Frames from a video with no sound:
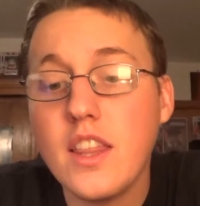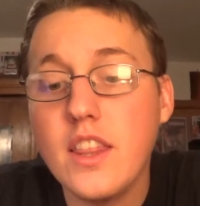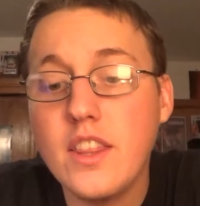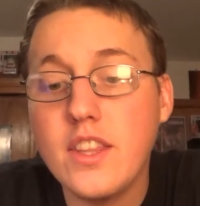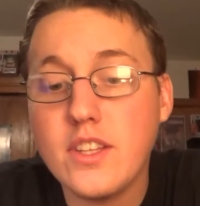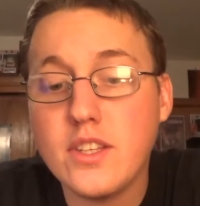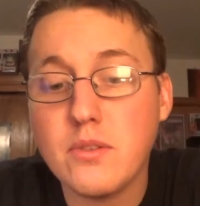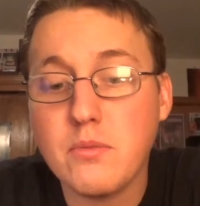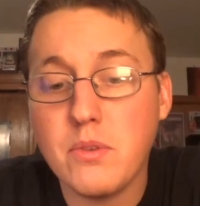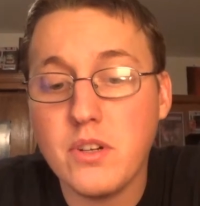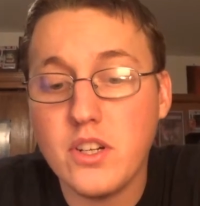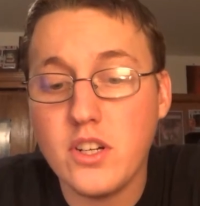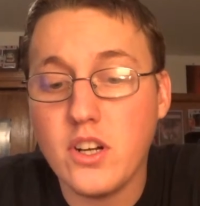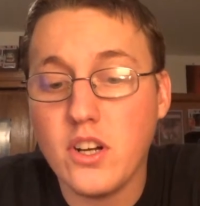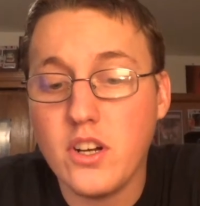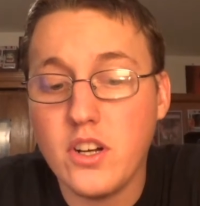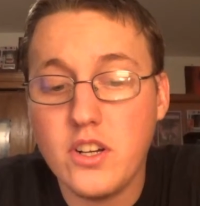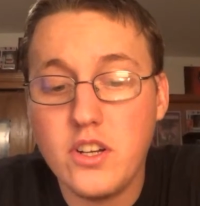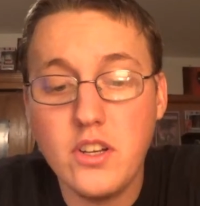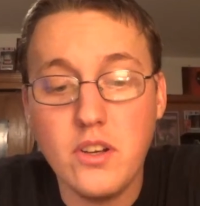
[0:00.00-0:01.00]
this is what you're
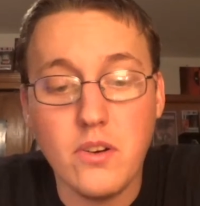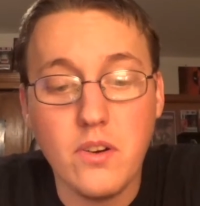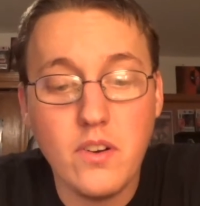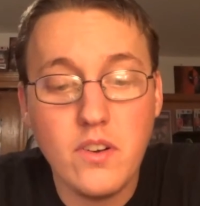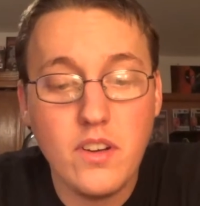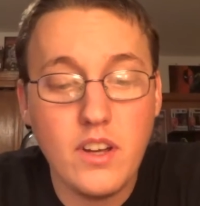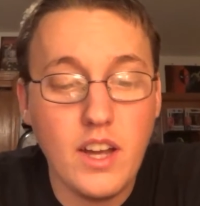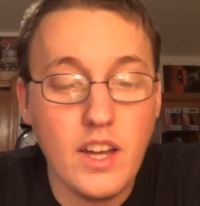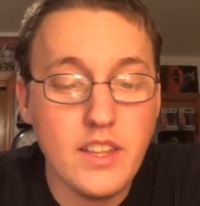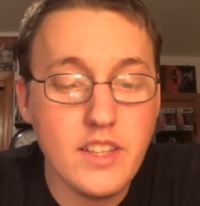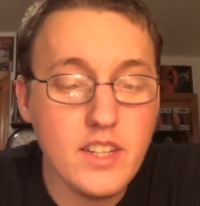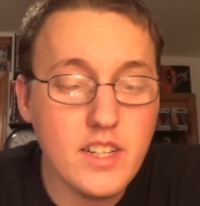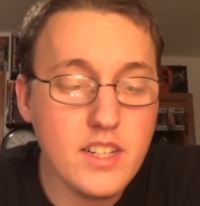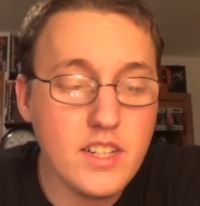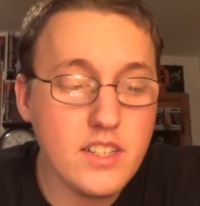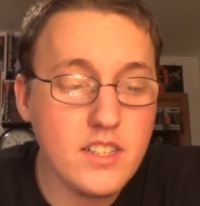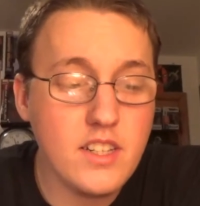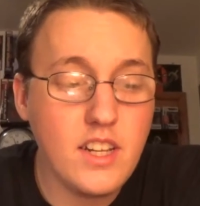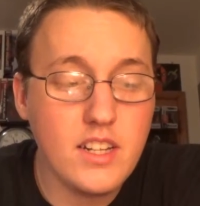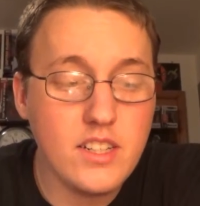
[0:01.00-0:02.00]
going to do. And then it
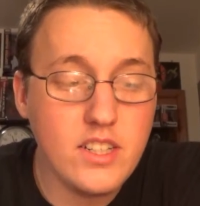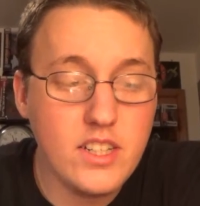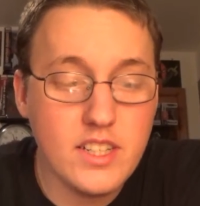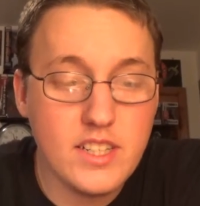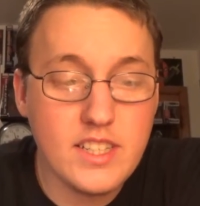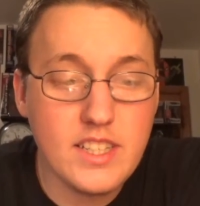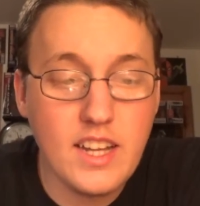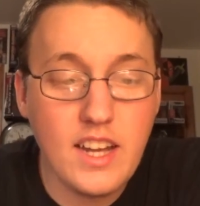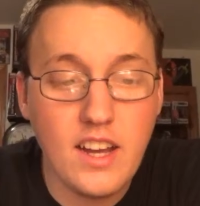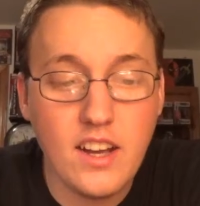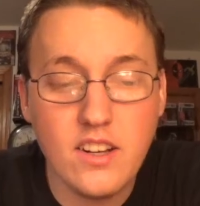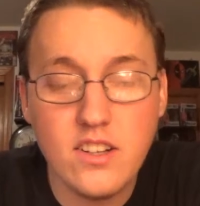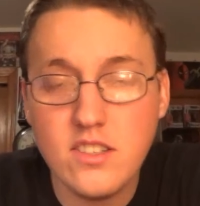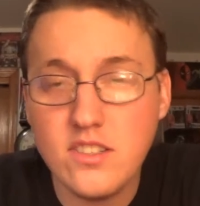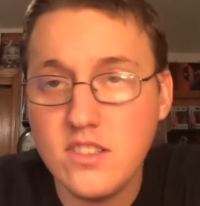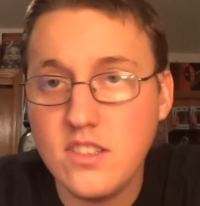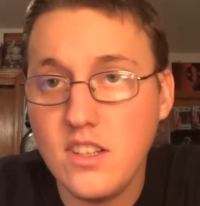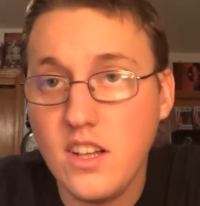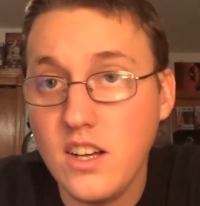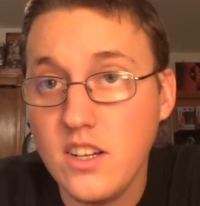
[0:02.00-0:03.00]
doesn't actually
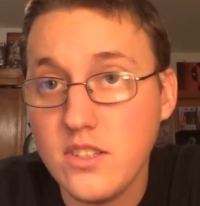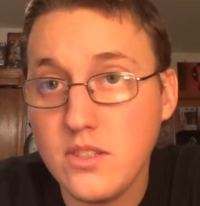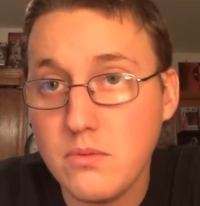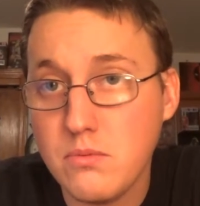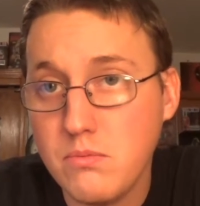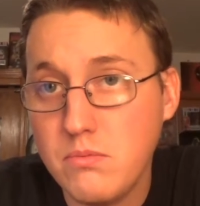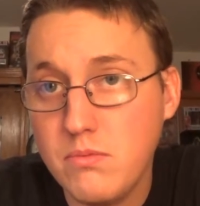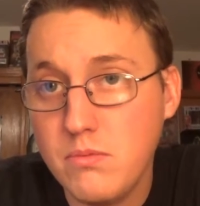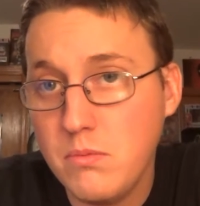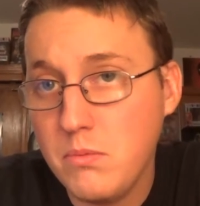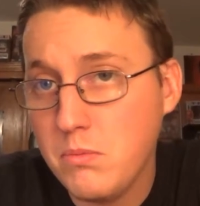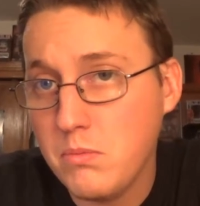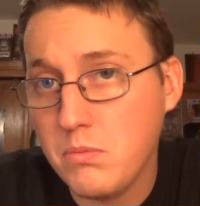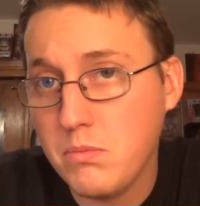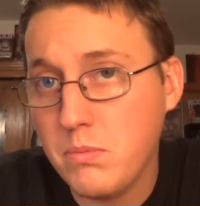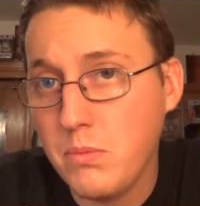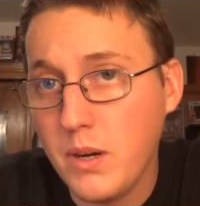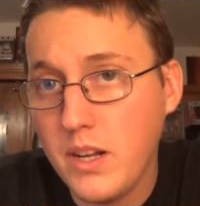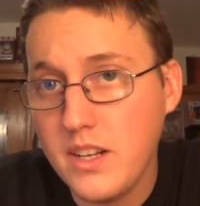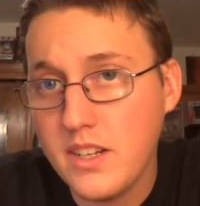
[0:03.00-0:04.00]
tell us
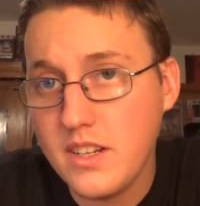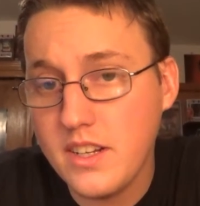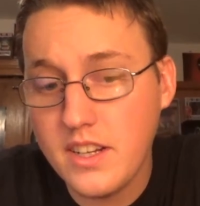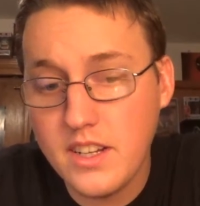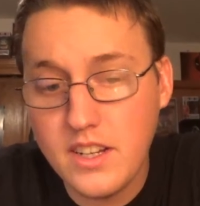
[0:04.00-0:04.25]
what